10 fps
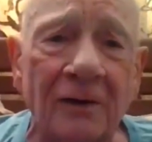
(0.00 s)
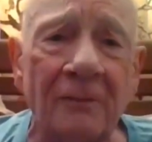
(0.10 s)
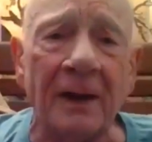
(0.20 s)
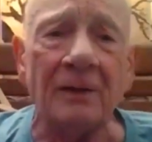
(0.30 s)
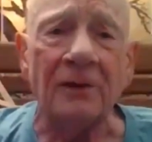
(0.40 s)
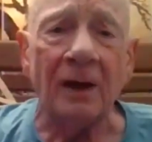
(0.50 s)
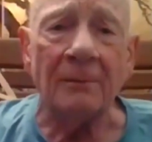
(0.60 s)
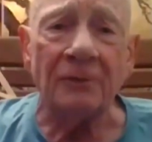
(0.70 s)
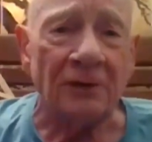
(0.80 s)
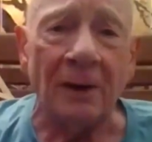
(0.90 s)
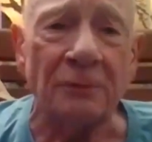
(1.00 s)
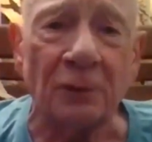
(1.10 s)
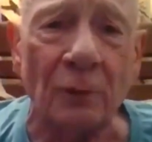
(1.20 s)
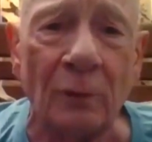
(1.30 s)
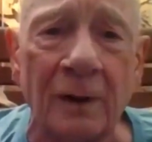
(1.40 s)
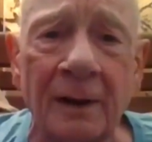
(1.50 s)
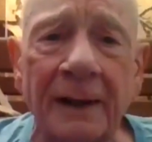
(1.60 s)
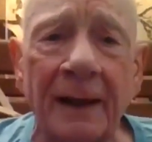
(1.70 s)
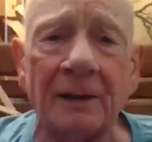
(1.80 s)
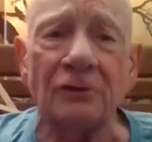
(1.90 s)
that have been done
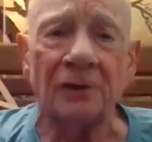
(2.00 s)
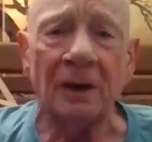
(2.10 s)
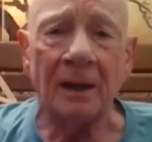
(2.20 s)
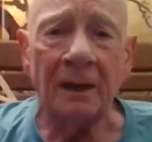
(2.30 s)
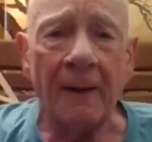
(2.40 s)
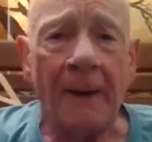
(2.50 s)
subsequently, AJ,